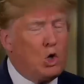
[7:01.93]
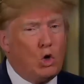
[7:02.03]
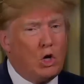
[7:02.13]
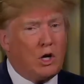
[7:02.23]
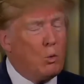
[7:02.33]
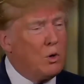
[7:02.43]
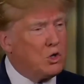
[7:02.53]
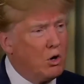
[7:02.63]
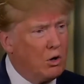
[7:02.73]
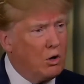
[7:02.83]
you look at what's
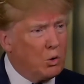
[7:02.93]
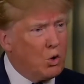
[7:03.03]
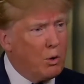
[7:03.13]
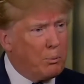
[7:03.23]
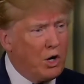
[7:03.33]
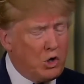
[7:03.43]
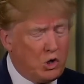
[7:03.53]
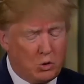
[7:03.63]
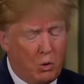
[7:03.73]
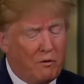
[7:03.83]
going on with
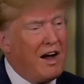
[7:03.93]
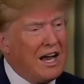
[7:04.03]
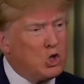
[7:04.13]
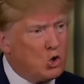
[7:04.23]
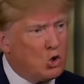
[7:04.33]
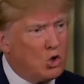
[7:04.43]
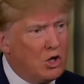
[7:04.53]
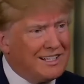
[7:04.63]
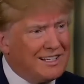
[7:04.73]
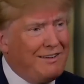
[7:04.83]
corporations where Pfizer
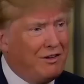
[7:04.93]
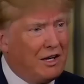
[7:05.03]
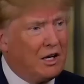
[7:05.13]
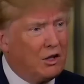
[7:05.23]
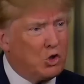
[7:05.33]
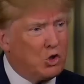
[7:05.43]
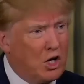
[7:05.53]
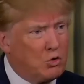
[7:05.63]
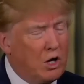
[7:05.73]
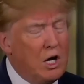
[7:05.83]
is leaving this
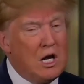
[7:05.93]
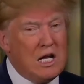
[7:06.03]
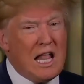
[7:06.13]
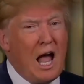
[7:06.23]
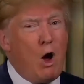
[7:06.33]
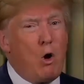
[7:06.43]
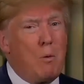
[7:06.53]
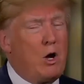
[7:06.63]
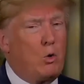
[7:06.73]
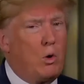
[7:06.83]
country. How
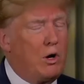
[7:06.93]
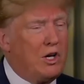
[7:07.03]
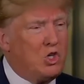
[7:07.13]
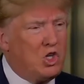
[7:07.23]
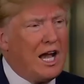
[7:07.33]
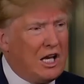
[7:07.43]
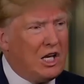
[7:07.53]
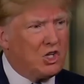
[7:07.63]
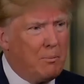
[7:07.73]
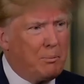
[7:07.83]
about where a
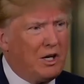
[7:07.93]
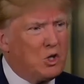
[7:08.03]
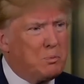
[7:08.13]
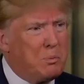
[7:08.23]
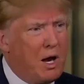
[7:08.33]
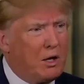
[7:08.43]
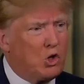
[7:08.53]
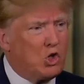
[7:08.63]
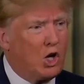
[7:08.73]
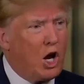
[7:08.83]
Chinese company is buying the
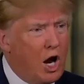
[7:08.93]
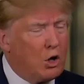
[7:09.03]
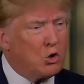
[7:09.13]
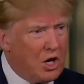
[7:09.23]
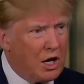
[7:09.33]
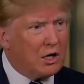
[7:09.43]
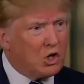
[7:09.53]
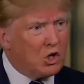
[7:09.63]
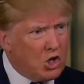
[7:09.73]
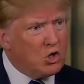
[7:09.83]
Chicago Stock
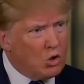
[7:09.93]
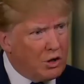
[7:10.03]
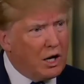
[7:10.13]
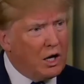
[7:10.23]
Exchange, okay?